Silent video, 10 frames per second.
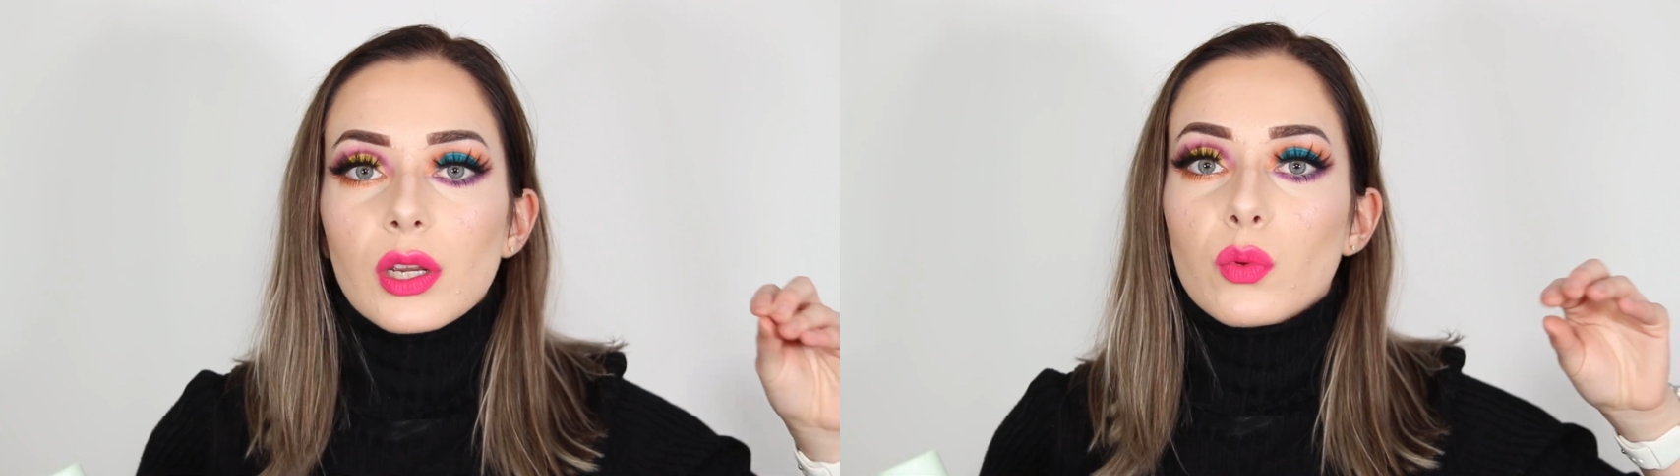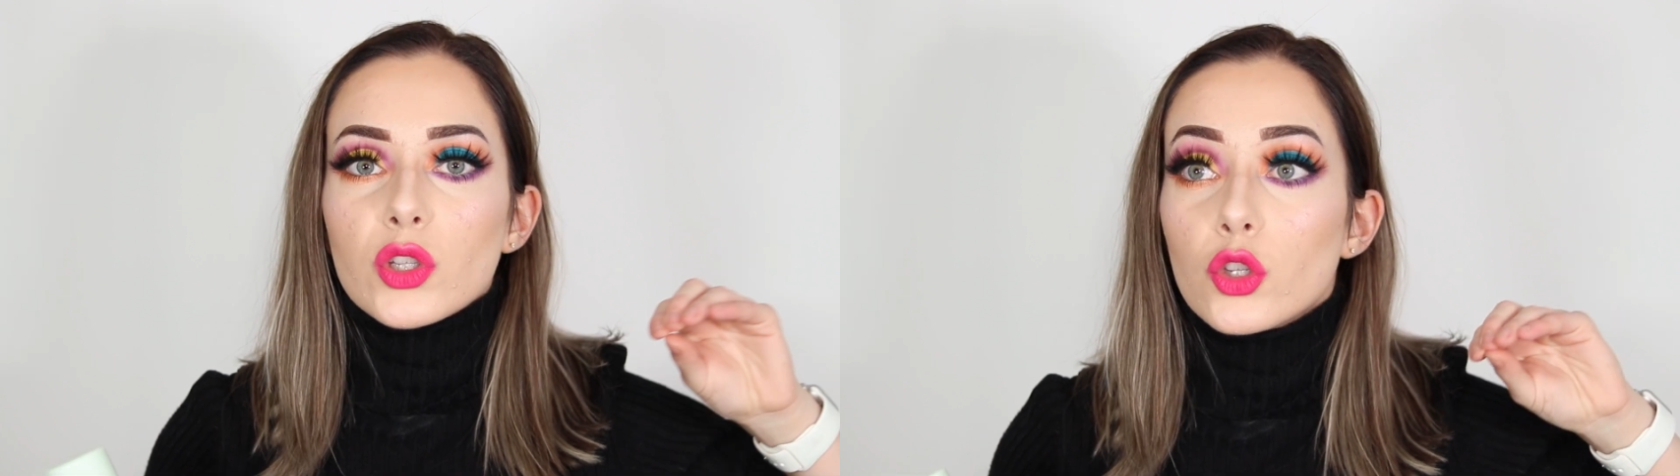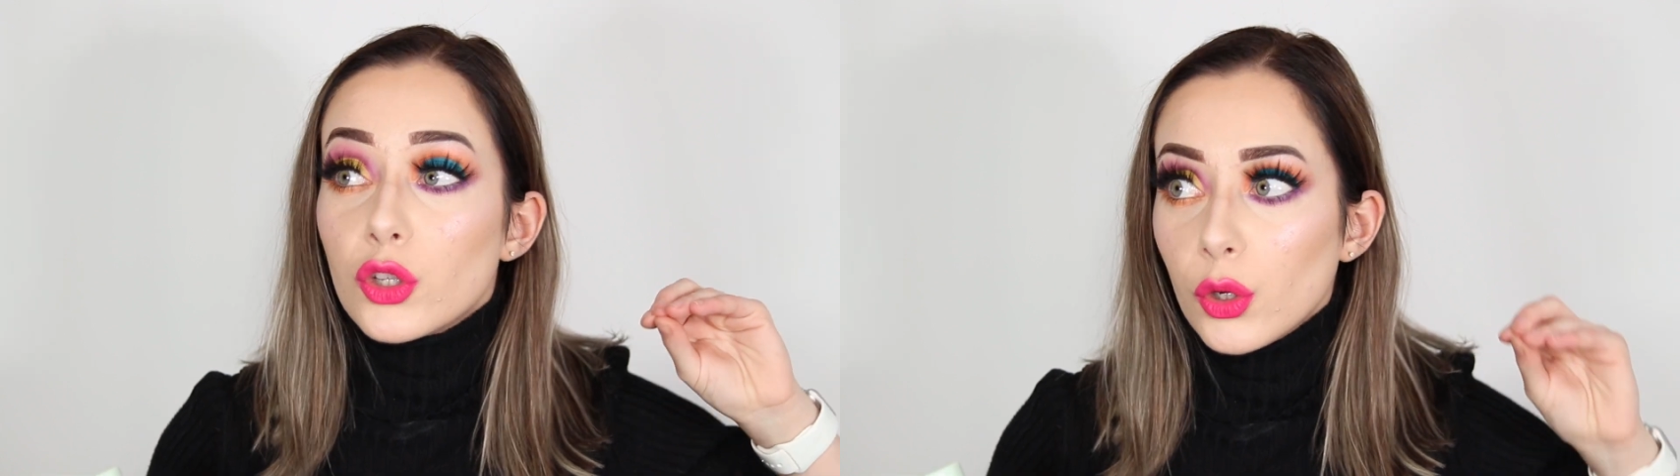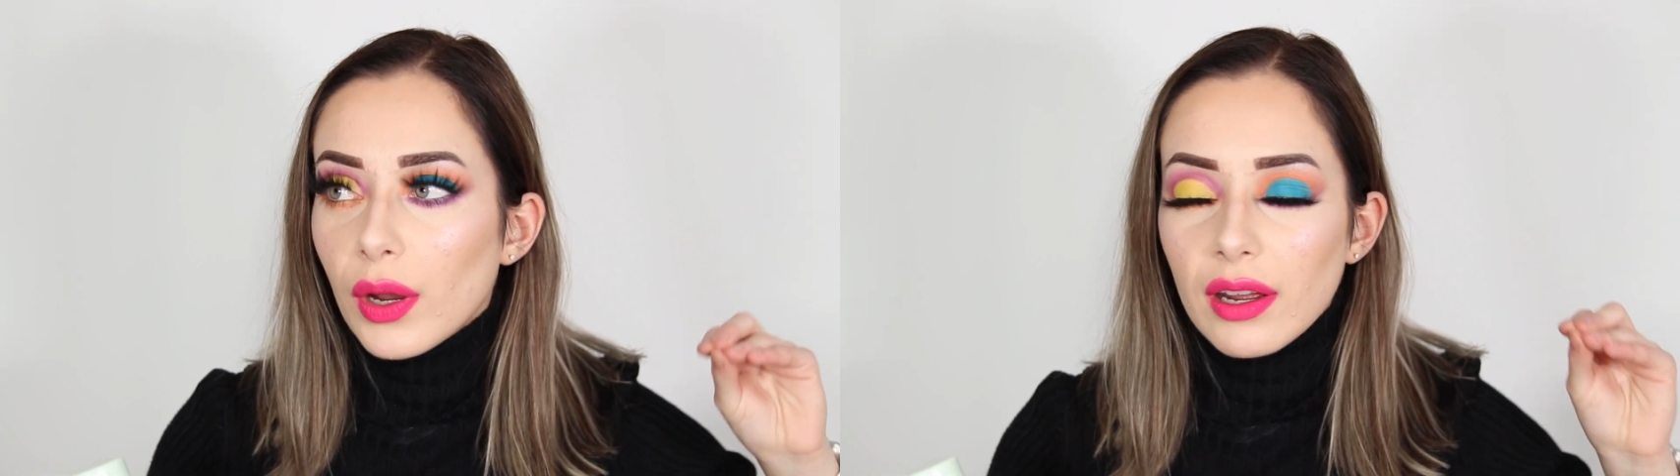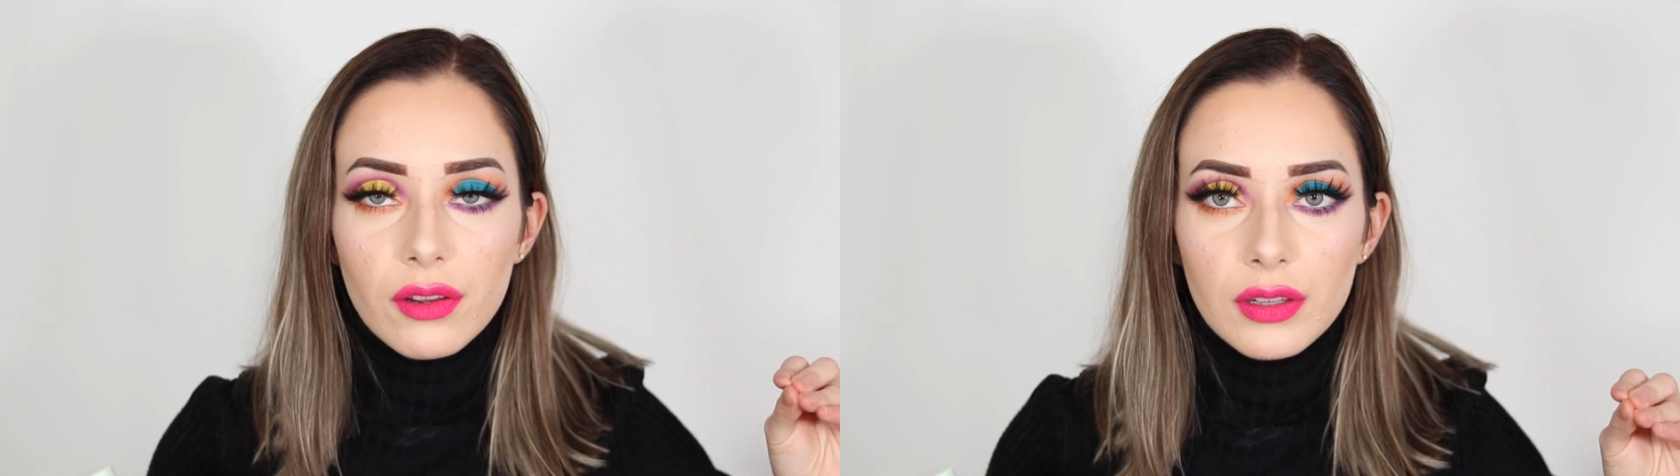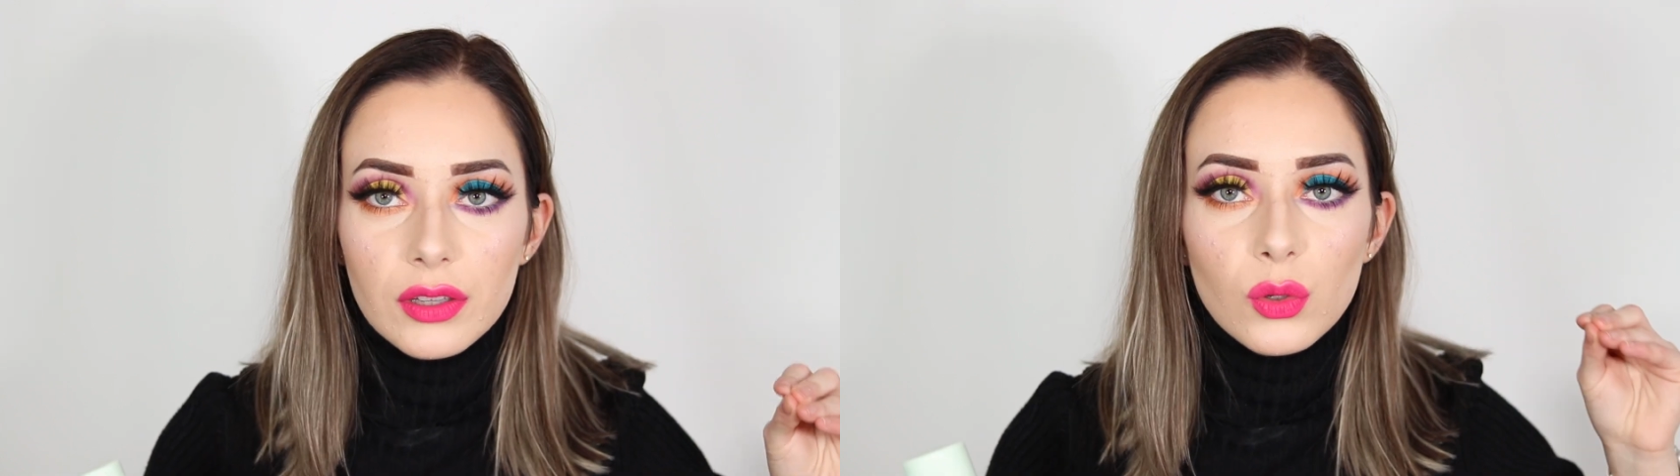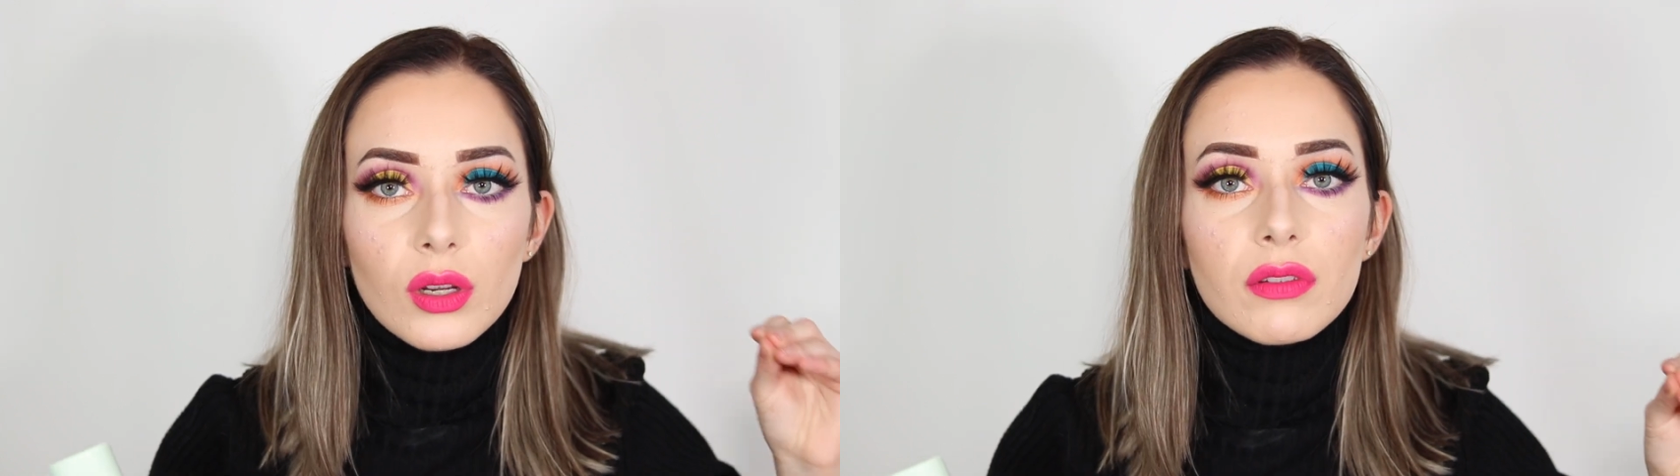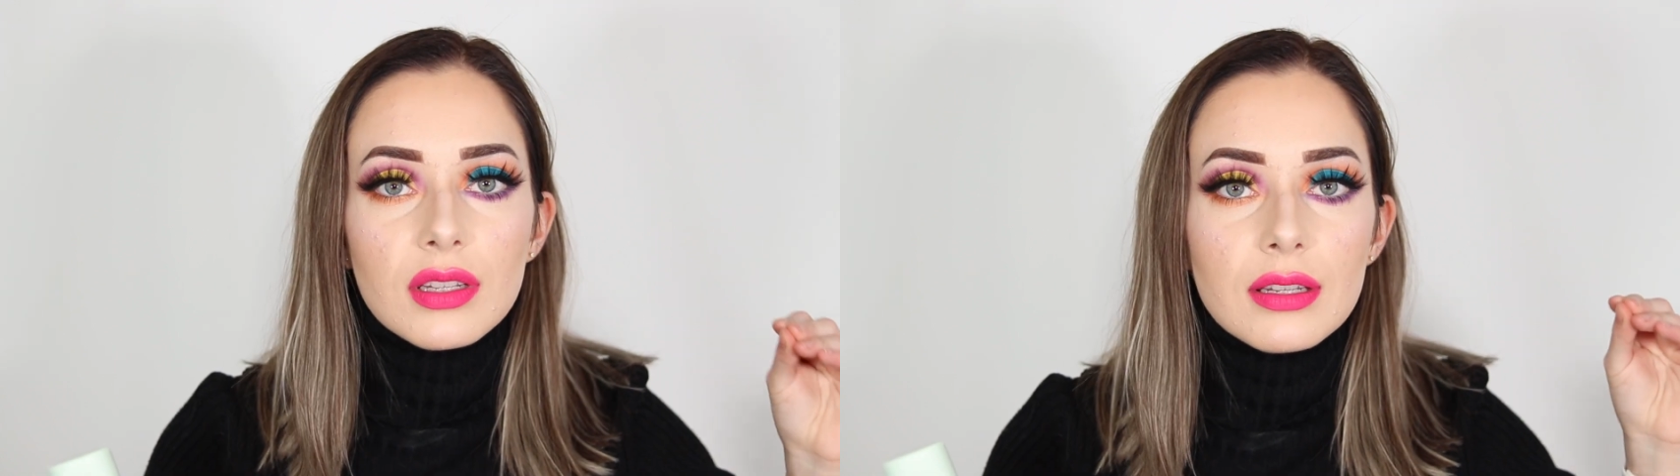It was too healthy to
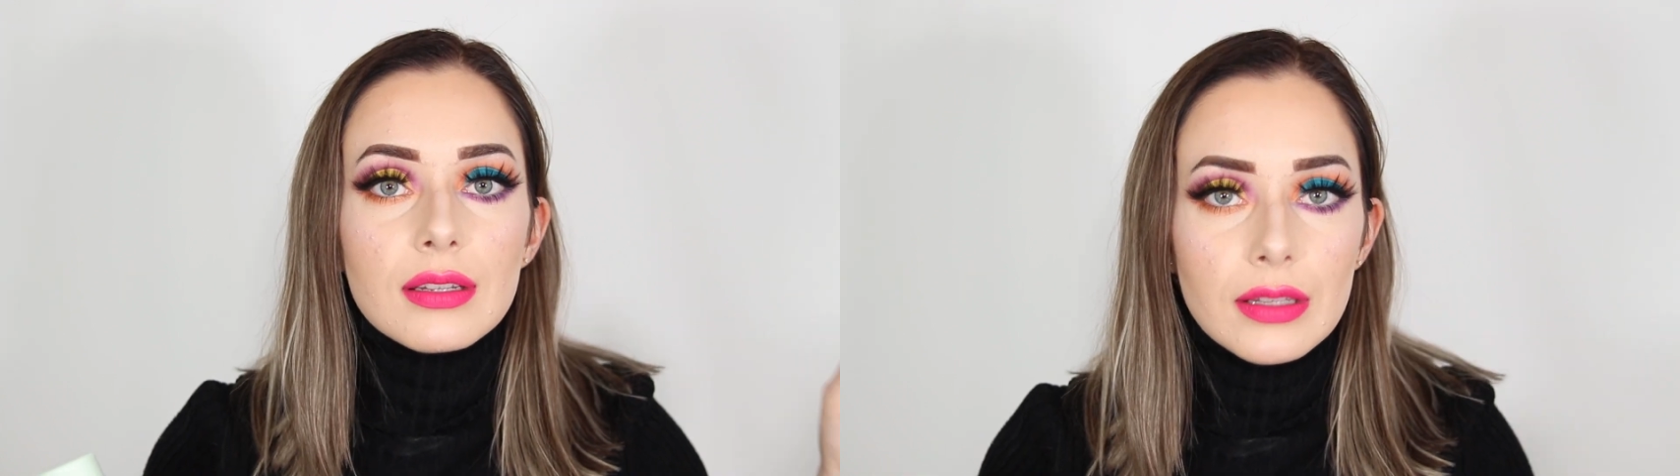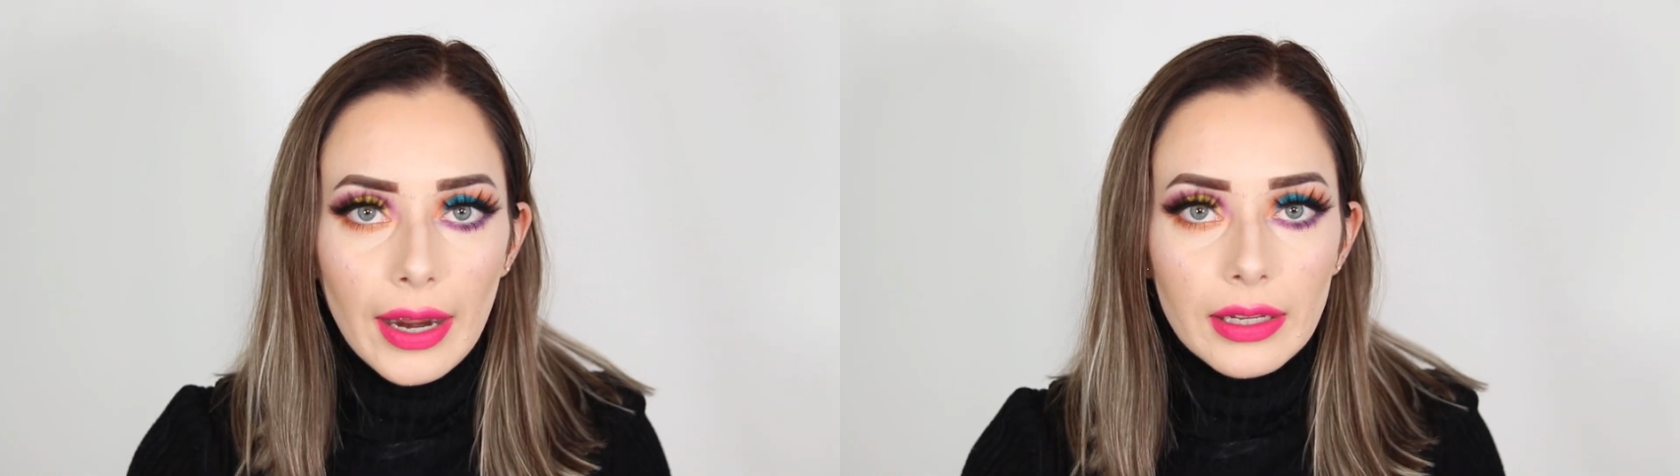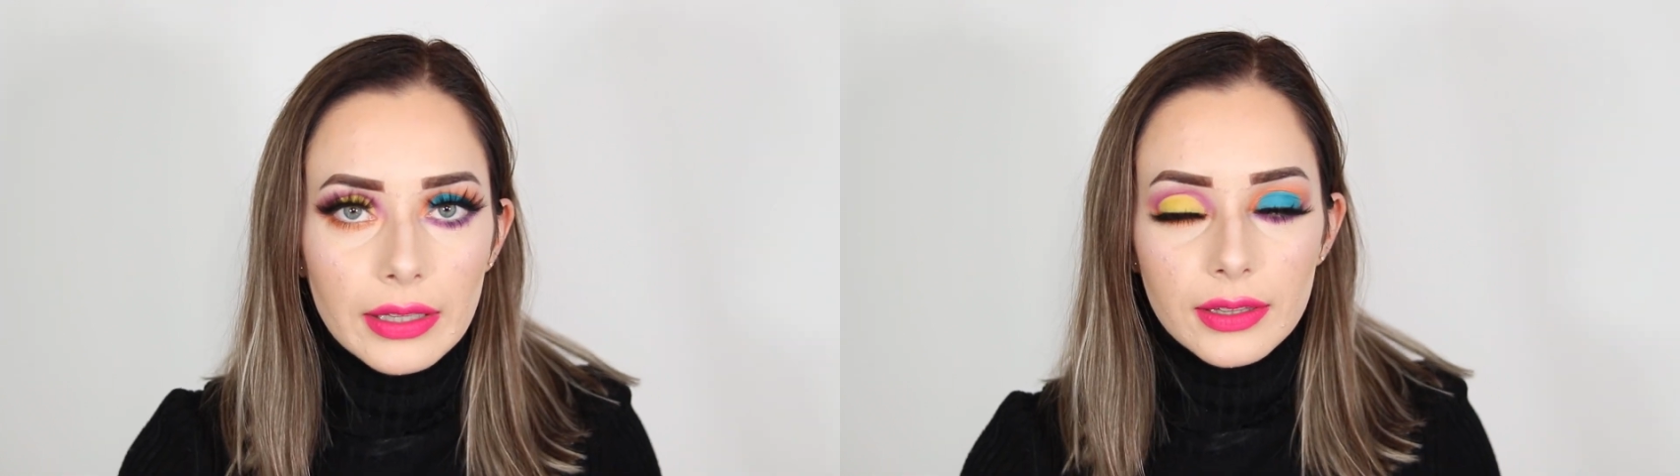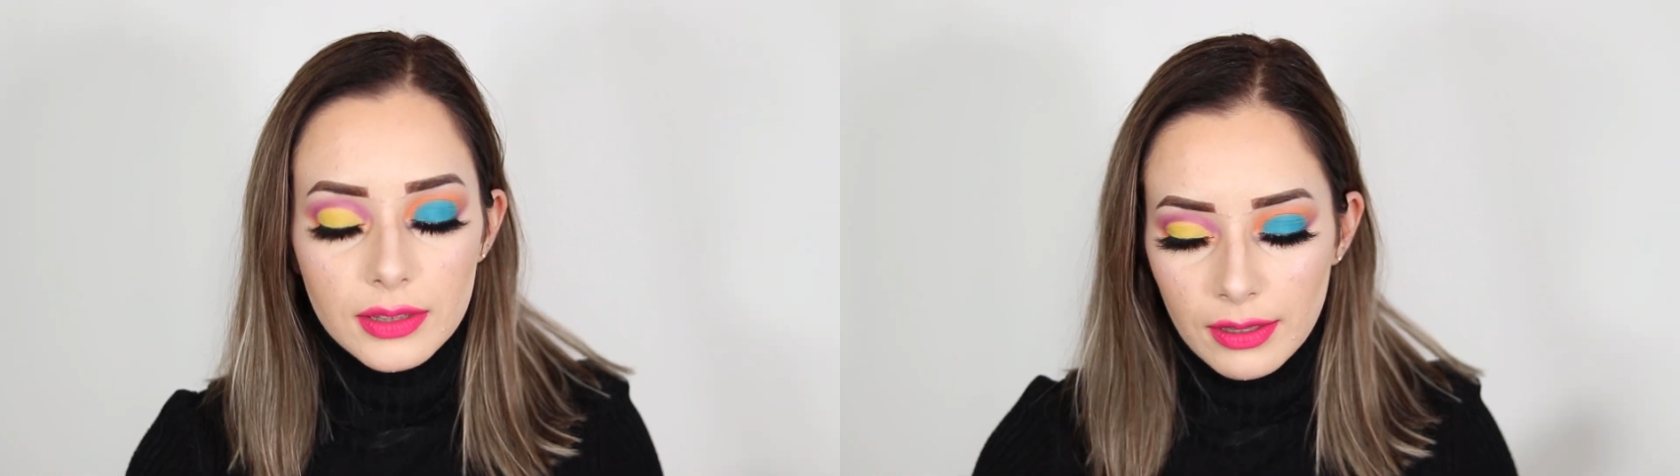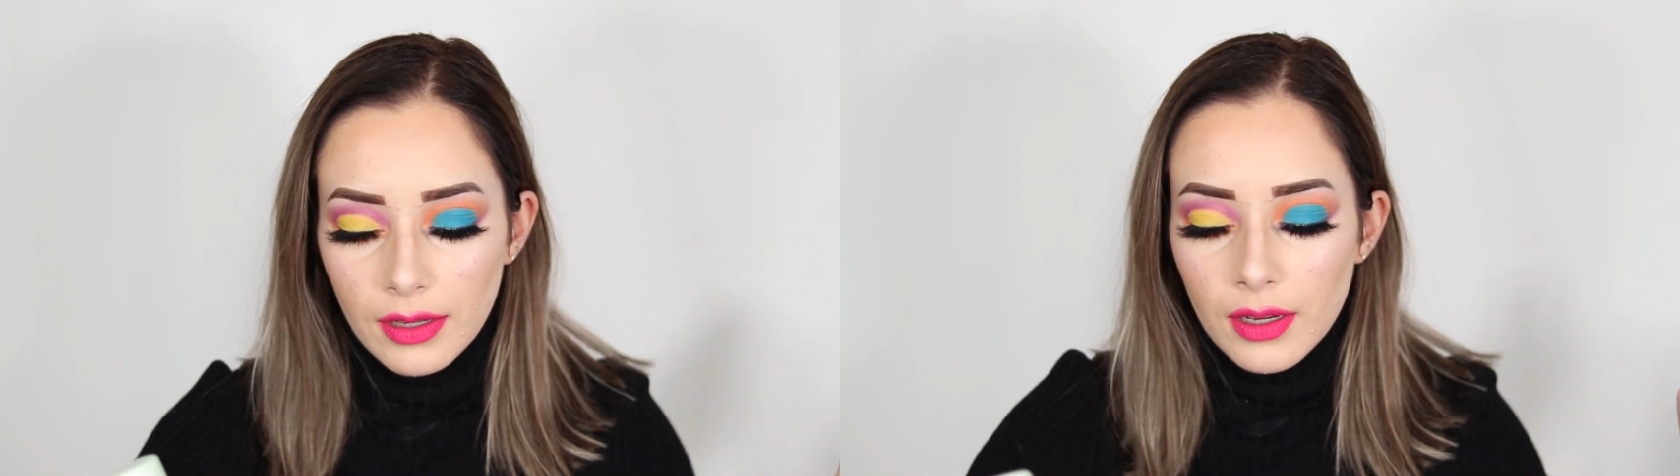even style it.